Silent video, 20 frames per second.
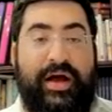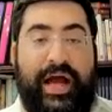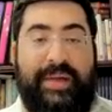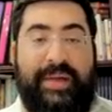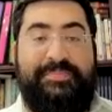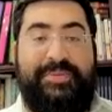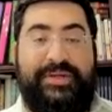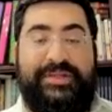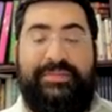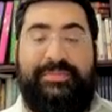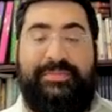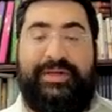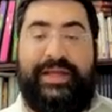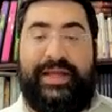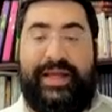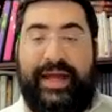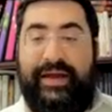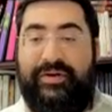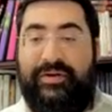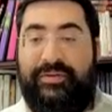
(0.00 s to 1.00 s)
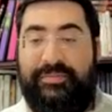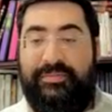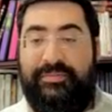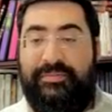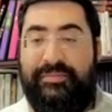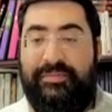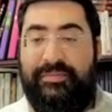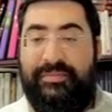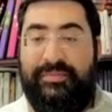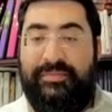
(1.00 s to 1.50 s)
put them in cherem,
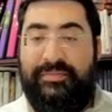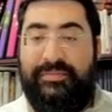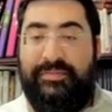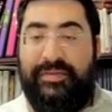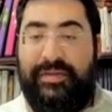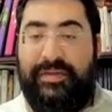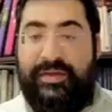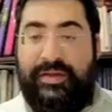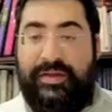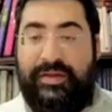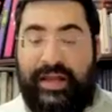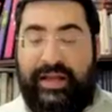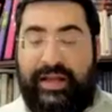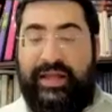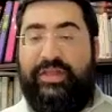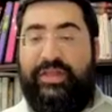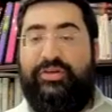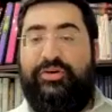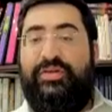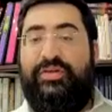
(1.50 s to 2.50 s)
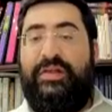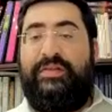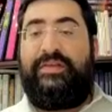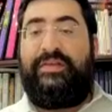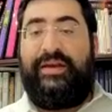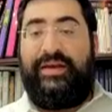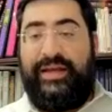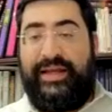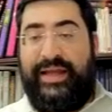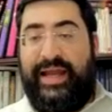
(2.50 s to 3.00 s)
and either they
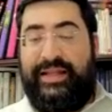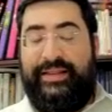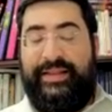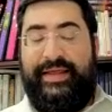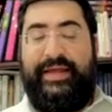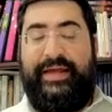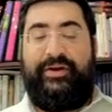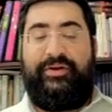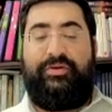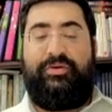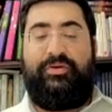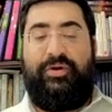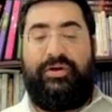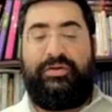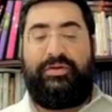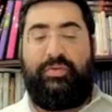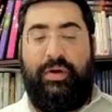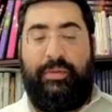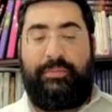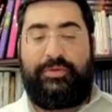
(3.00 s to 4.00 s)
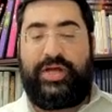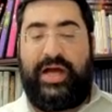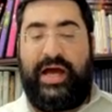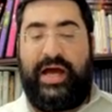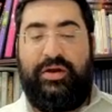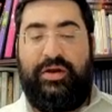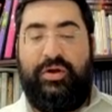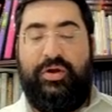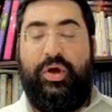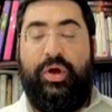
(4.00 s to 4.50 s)
did it again later, according to
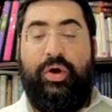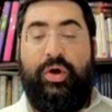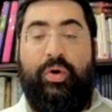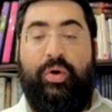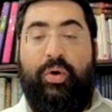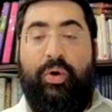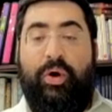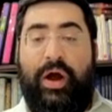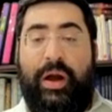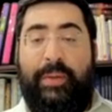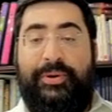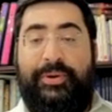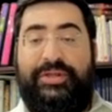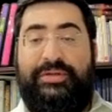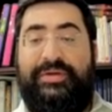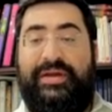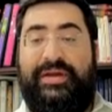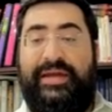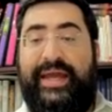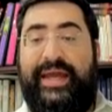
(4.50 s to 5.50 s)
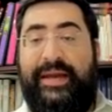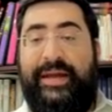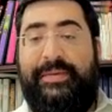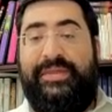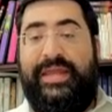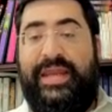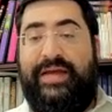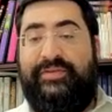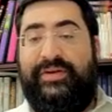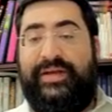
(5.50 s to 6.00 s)
Ramshat, or I put them in cherem and
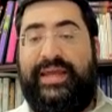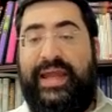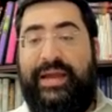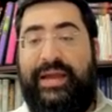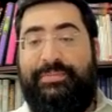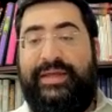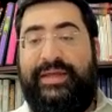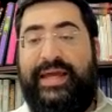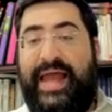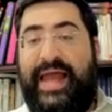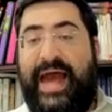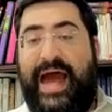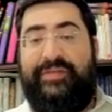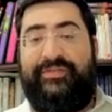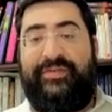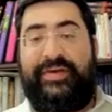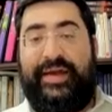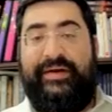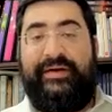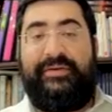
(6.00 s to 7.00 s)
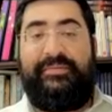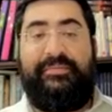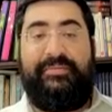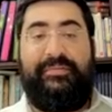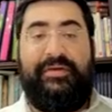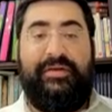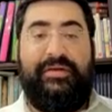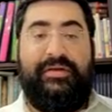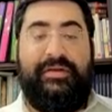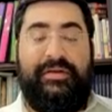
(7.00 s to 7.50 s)
they never came to get out of cherem.
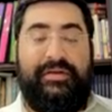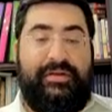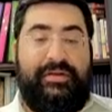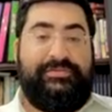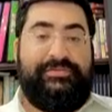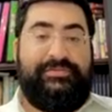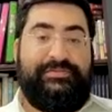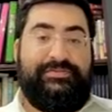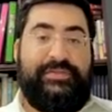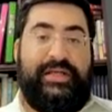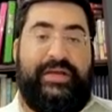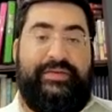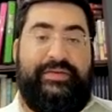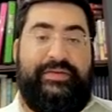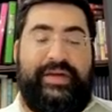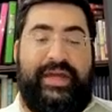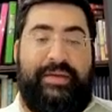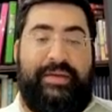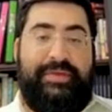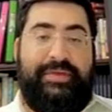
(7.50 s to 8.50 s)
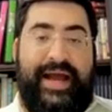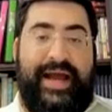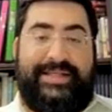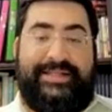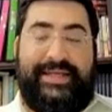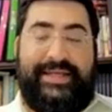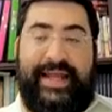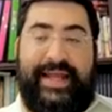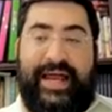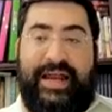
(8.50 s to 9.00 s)
They never came to ask
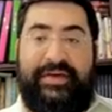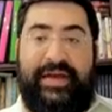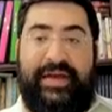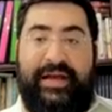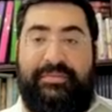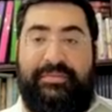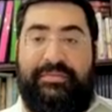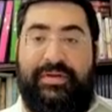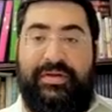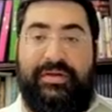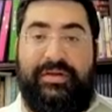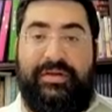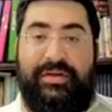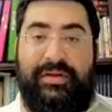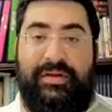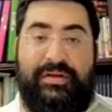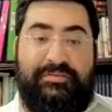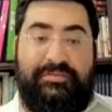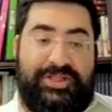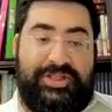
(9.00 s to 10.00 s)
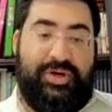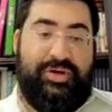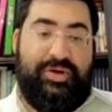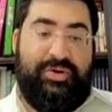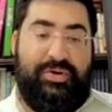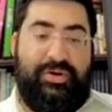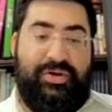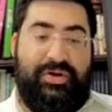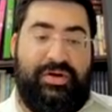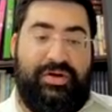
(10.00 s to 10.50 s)
to get out of cherem. So